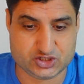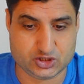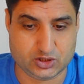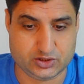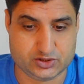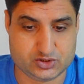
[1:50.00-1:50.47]

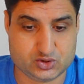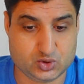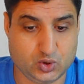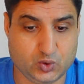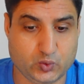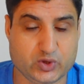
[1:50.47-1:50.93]
dollars.
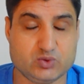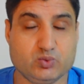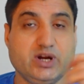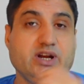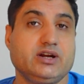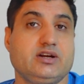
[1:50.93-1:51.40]
So with
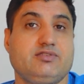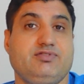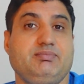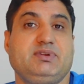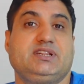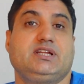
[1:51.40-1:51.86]

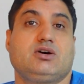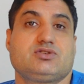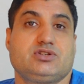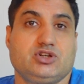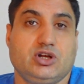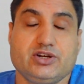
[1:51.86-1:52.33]

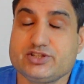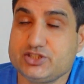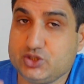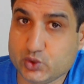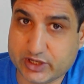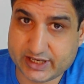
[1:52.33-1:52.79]
$150,000
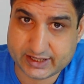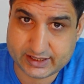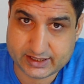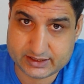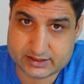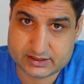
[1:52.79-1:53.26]
you can
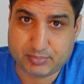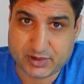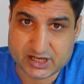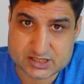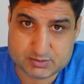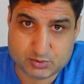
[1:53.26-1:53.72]
get a
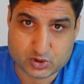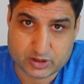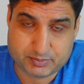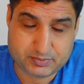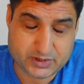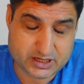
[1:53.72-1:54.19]
passport
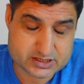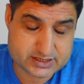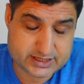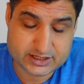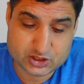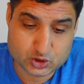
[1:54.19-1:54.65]
of a
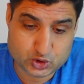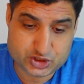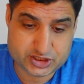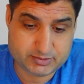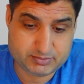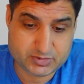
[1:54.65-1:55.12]
St.
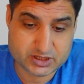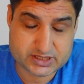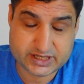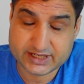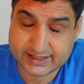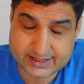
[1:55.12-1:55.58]

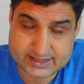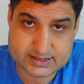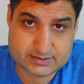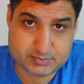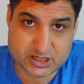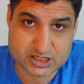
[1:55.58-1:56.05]

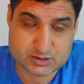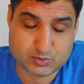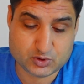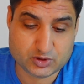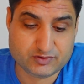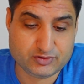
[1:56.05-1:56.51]
Kitts
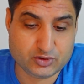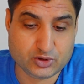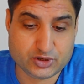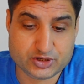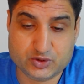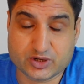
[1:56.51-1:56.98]
passport
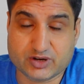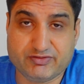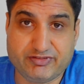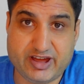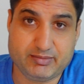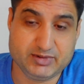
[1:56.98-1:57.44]
for your
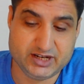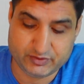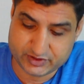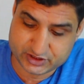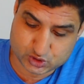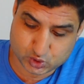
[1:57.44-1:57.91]
family
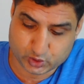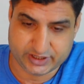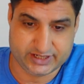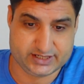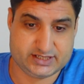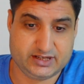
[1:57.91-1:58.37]
with 2
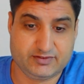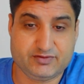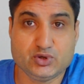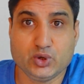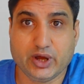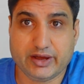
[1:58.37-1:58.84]
kids. If
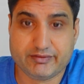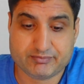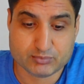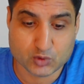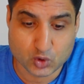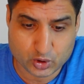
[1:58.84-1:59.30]
you
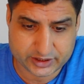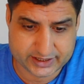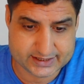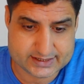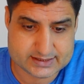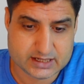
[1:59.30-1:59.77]
have more
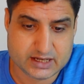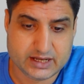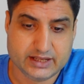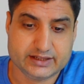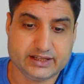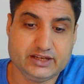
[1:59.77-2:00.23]
kids,
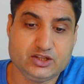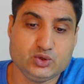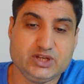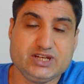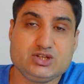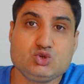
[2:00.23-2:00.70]
then you
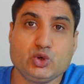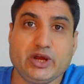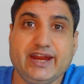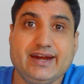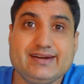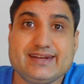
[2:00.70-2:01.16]
need to
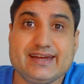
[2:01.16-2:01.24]
add